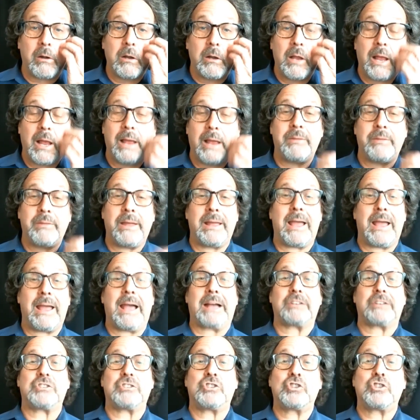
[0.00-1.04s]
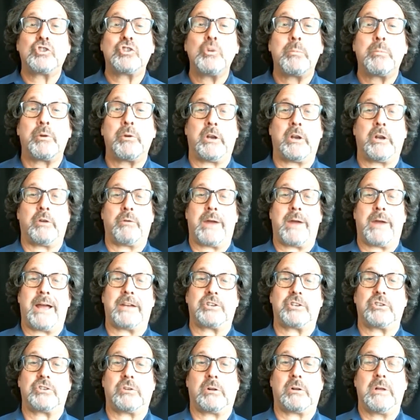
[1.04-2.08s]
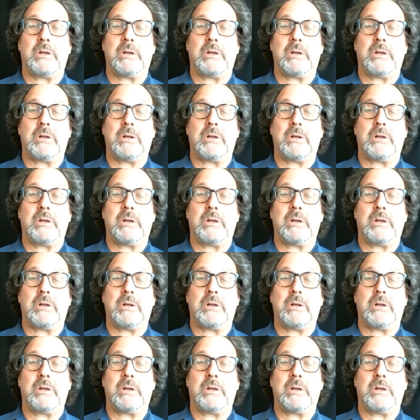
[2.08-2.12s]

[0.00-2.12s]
and they act super irrational